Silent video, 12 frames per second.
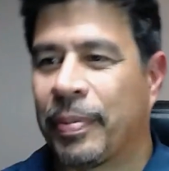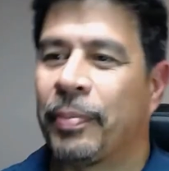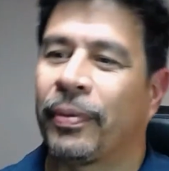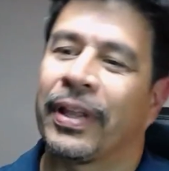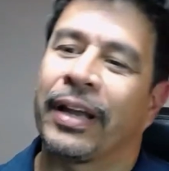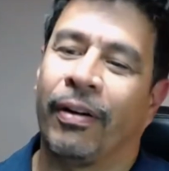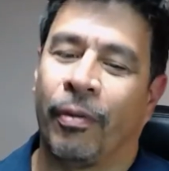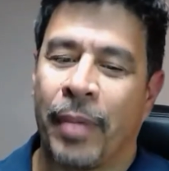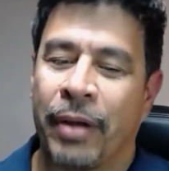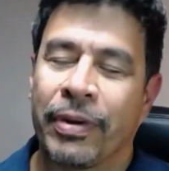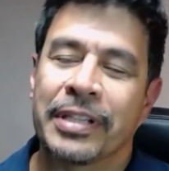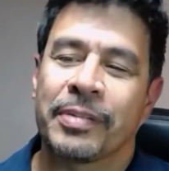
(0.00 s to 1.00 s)
of people are like, oh, my
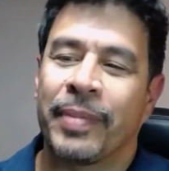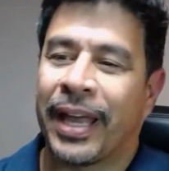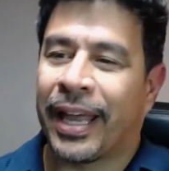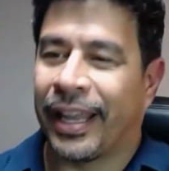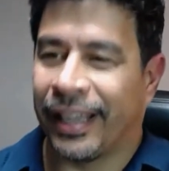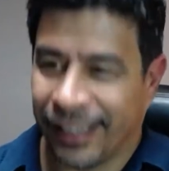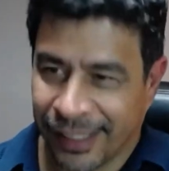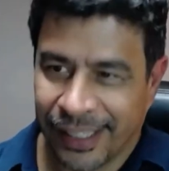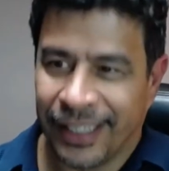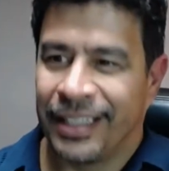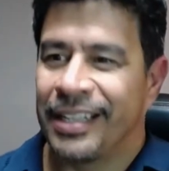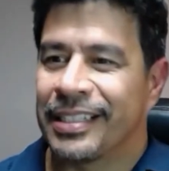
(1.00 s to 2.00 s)
resume
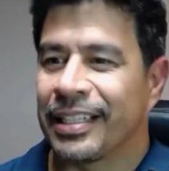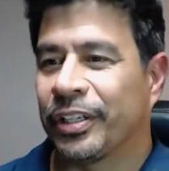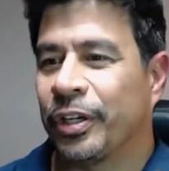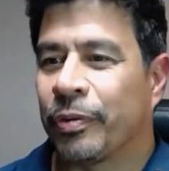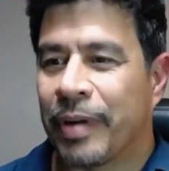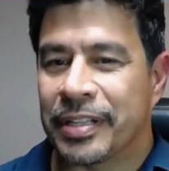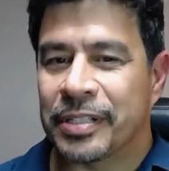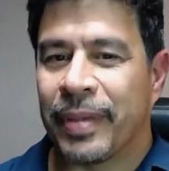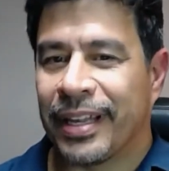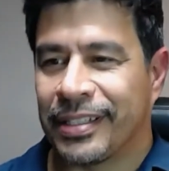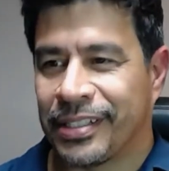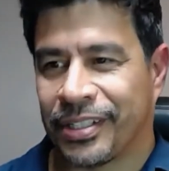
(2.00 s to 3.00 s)
is that your
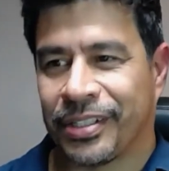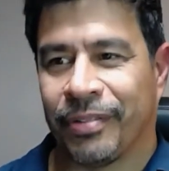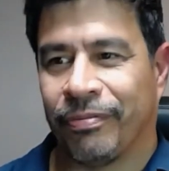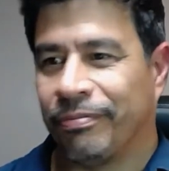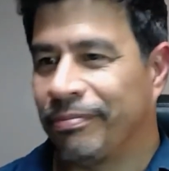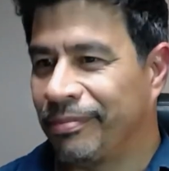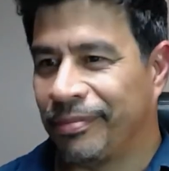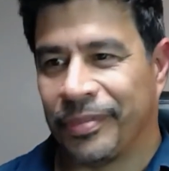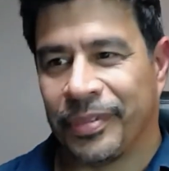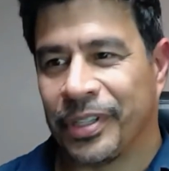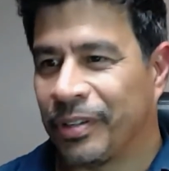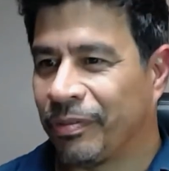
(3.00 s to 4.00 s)
resume is just a
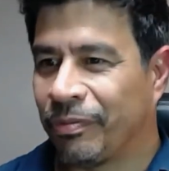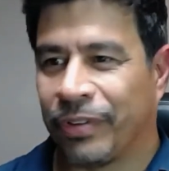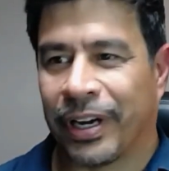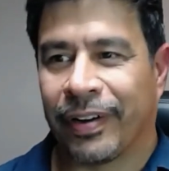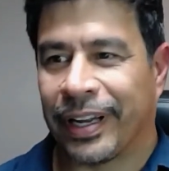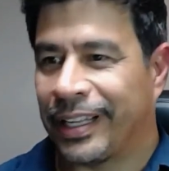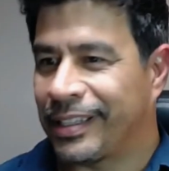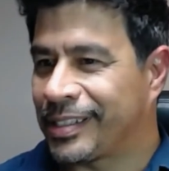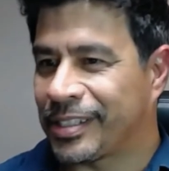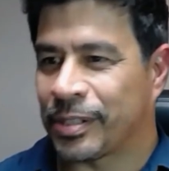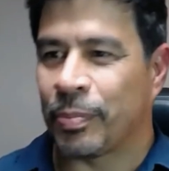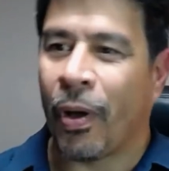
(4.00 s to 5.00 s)
very
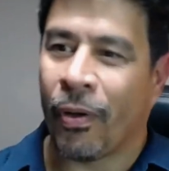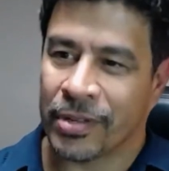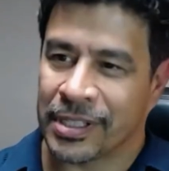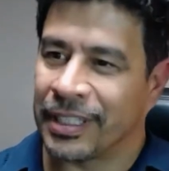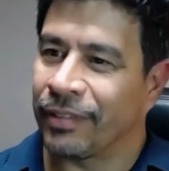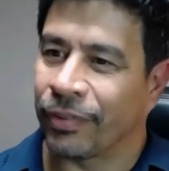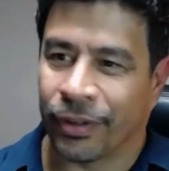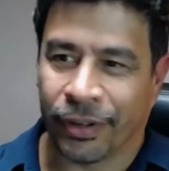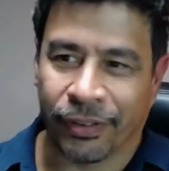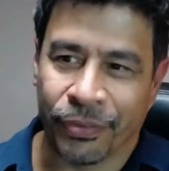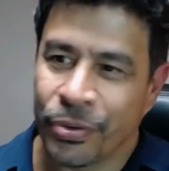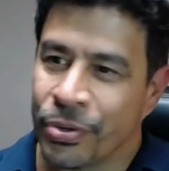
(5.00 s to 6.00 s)
small sliver
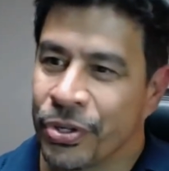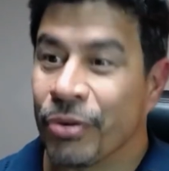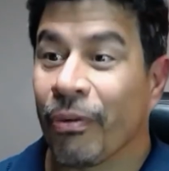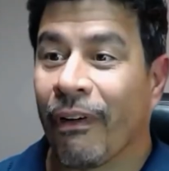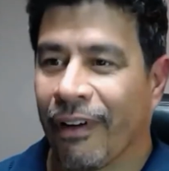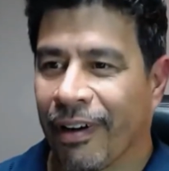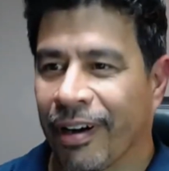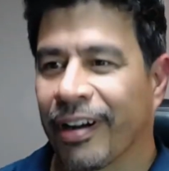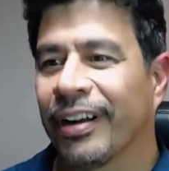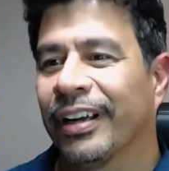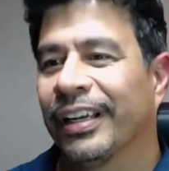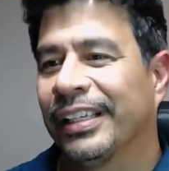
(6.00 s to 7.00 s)
of who you
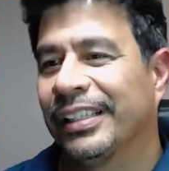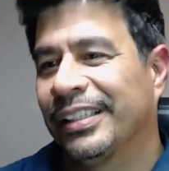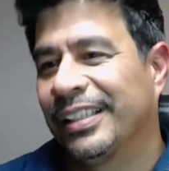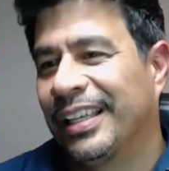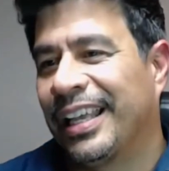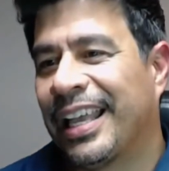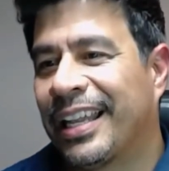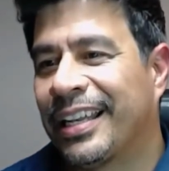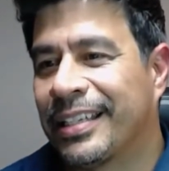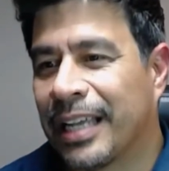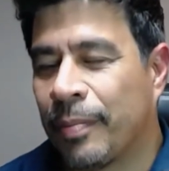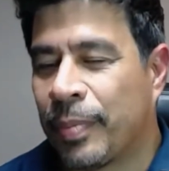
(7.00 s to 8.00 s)
are. And
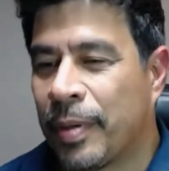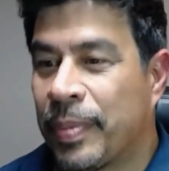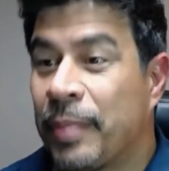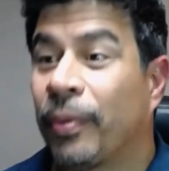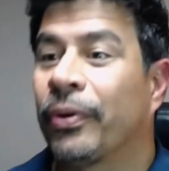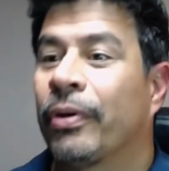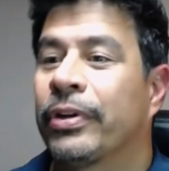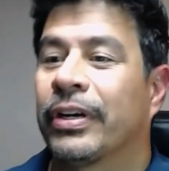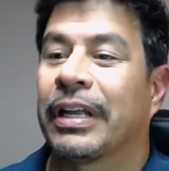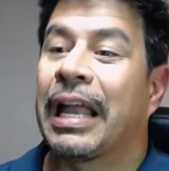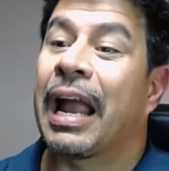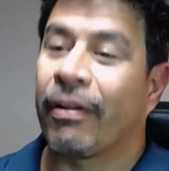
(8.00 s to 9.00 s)
but people know
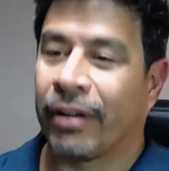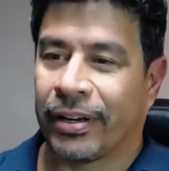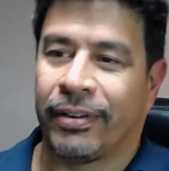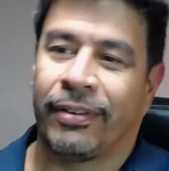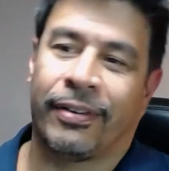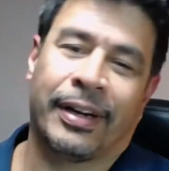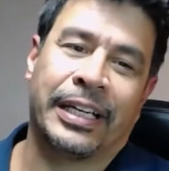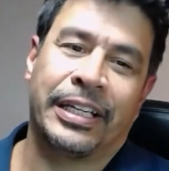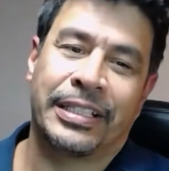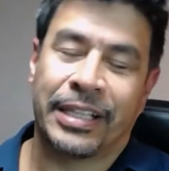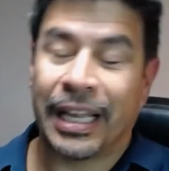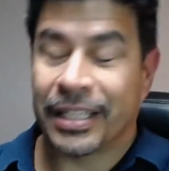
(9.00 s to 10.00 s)
your character and you
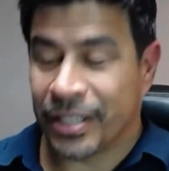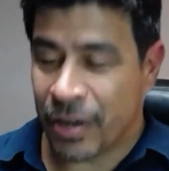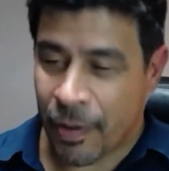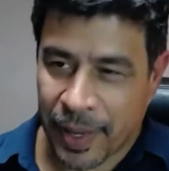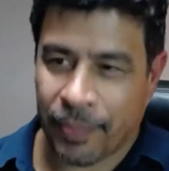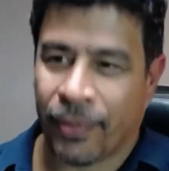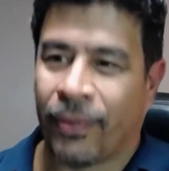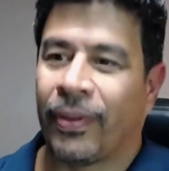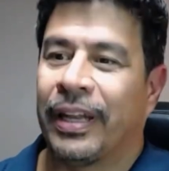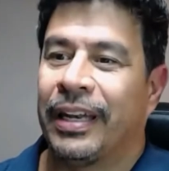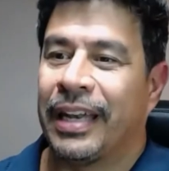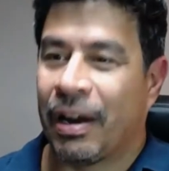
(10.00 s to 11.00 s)
to get to know people,
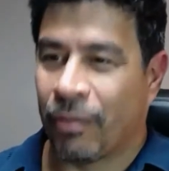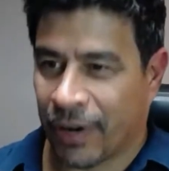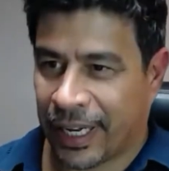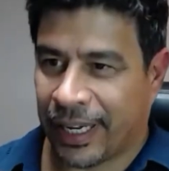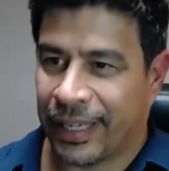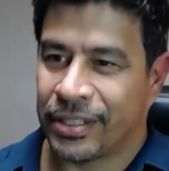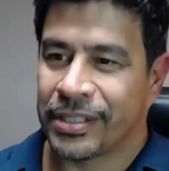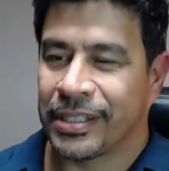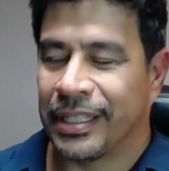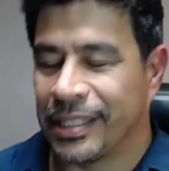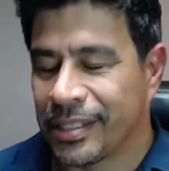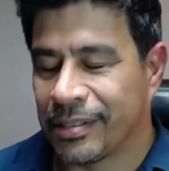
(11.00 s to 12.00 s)
and networking
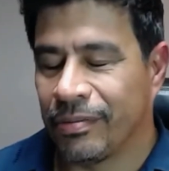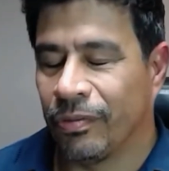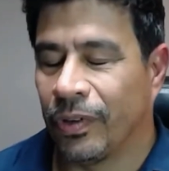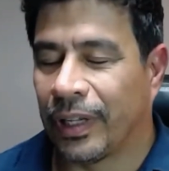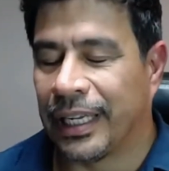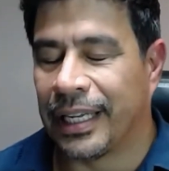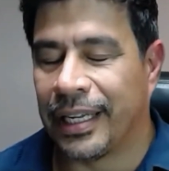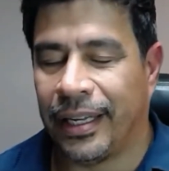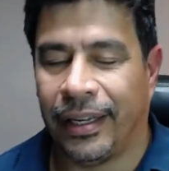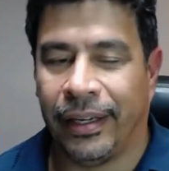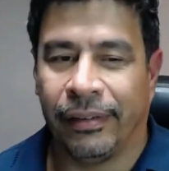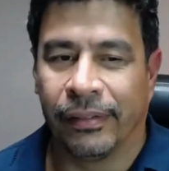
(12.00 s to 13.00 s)
is really
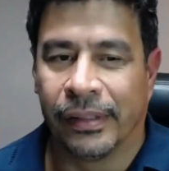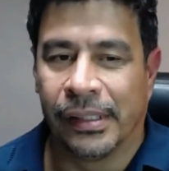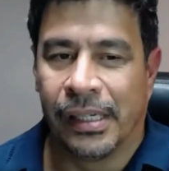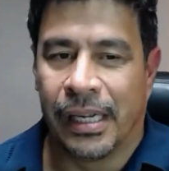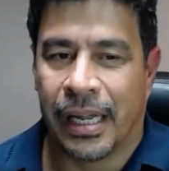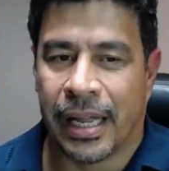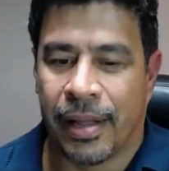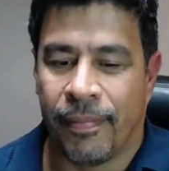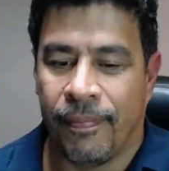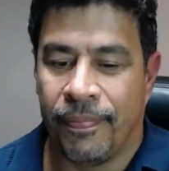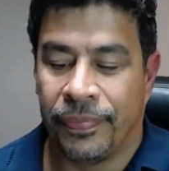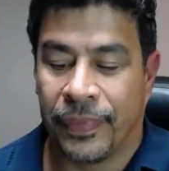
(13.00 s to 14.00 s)
key.
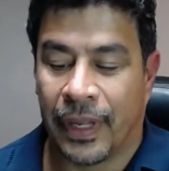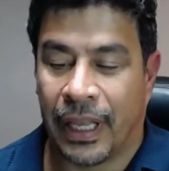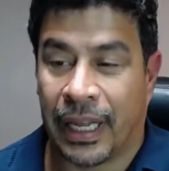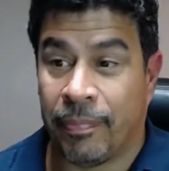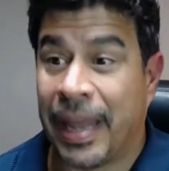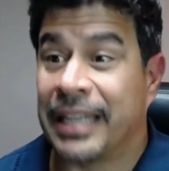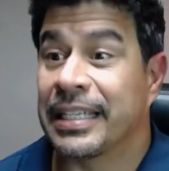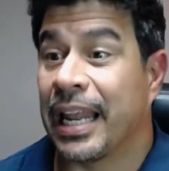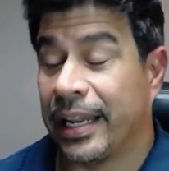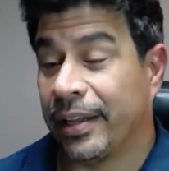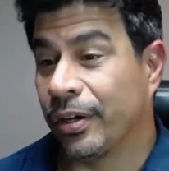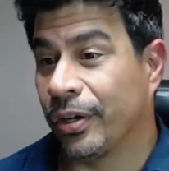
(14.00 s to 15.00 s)
And
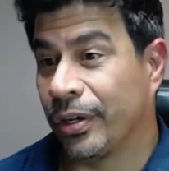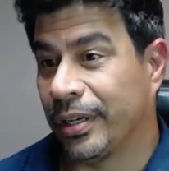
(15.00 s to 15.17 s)
maintaining a